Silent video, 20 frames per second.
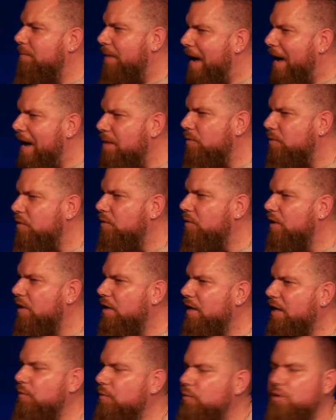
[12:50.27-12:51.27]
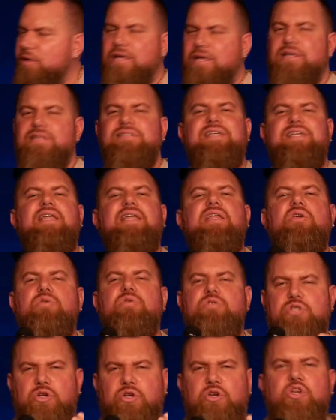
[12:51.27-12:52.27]
Bible, it will continue
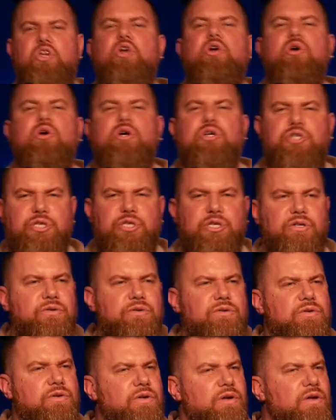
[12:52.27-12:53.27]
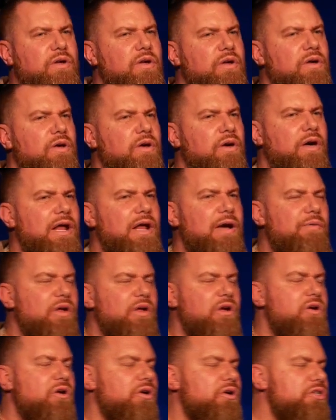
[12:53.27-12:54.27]
to nourish you? And I would
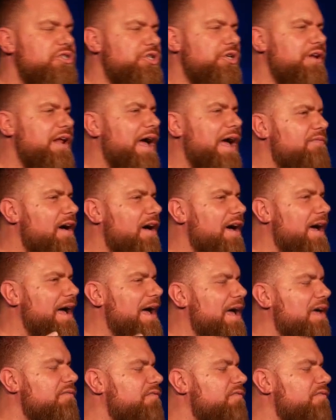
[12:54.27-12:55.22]
encourage you to have a high